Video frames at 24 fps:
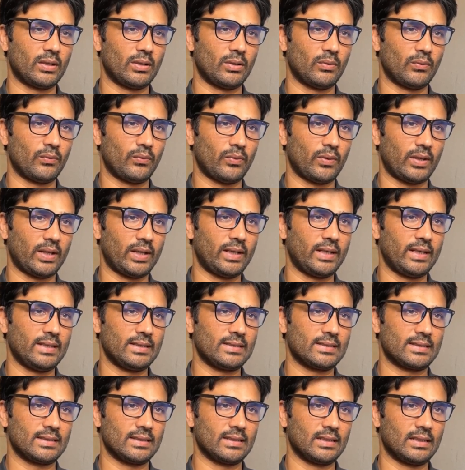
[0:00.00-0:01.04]

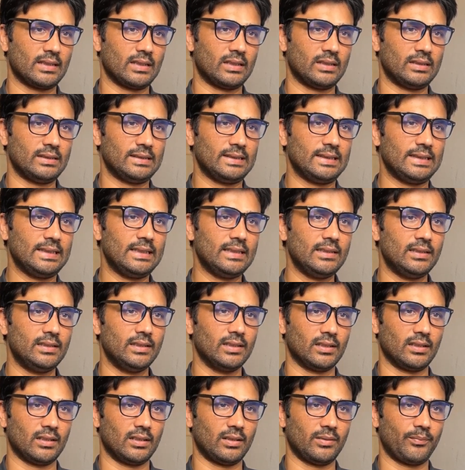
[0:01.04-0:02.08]
findings need